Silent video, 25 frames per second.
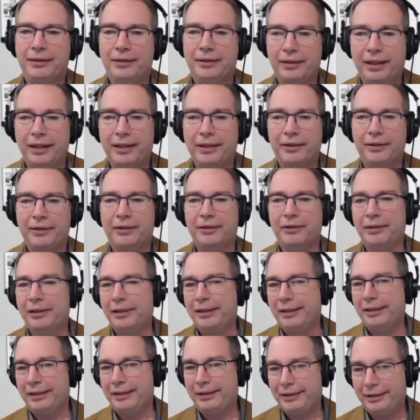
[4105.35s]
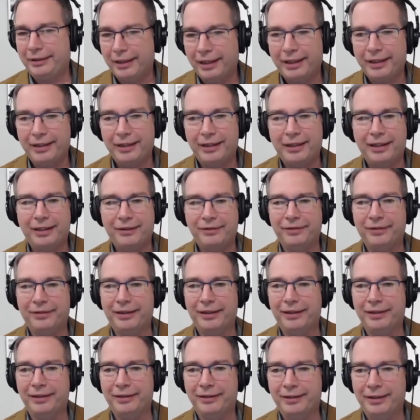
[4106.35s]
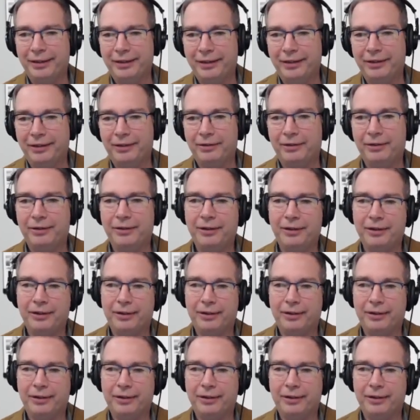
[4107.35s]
Died early, died often, you know,